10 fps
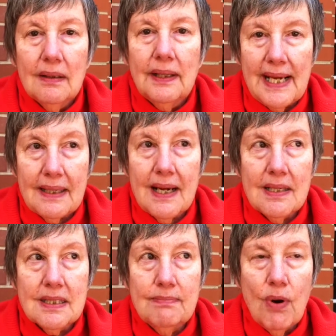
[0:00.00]
let
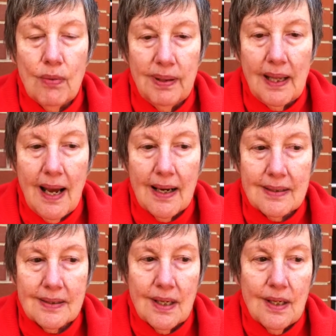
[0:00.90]
us
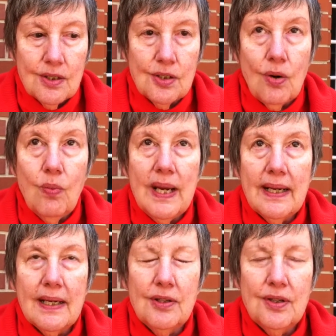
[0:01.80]
mobilize so we
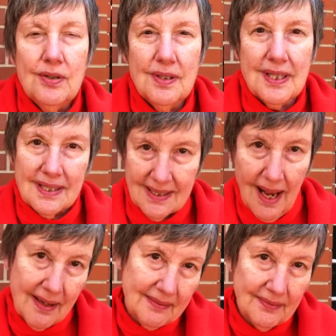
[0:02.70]
can use the
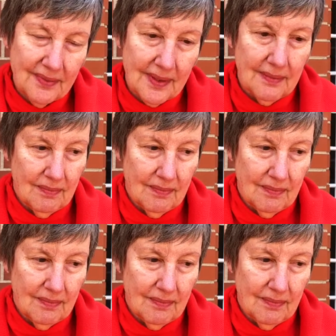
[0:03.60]
sun,